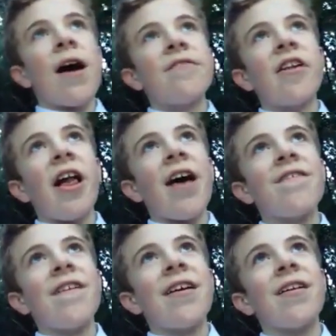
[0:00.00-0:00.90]
have a
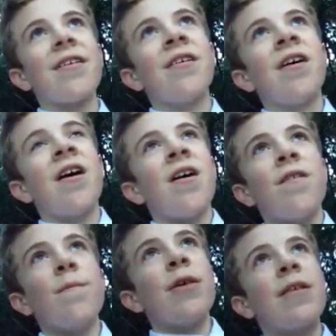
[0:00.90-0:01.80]
life, and
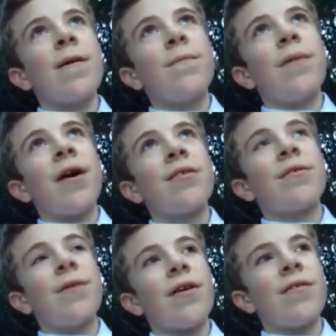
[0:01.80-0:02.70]
you mean so much
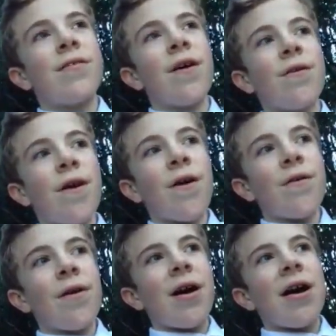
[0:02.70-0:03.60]
to us. You don't
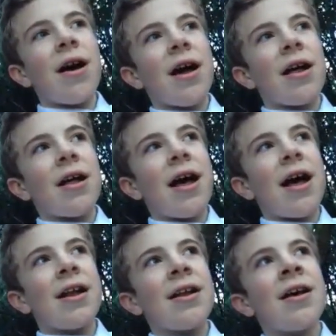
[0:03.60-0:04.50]
know,
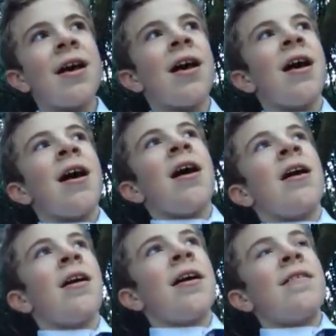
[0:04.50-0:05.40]
and
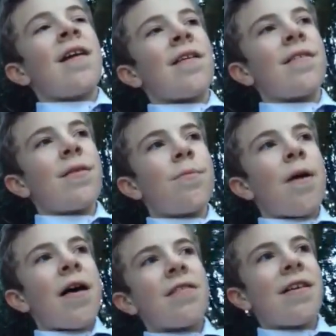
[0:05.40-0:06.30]
it's just the
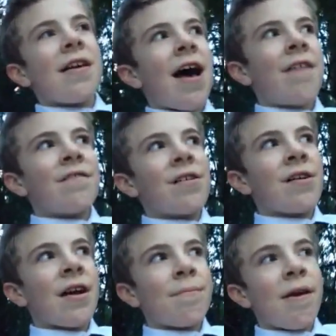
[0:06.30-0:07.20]
best thing having
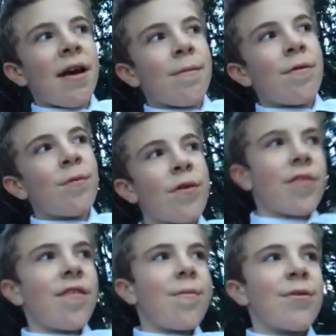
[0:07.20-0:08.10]
being able to
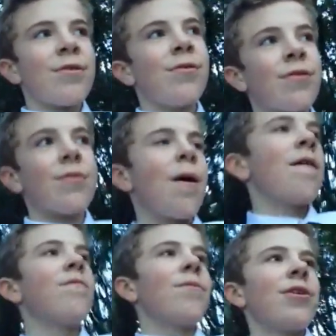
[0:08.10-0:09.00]
watch a and talk to
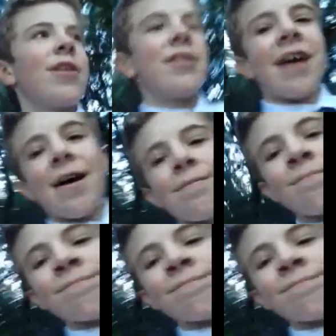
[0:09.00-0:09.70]
everybody in chat.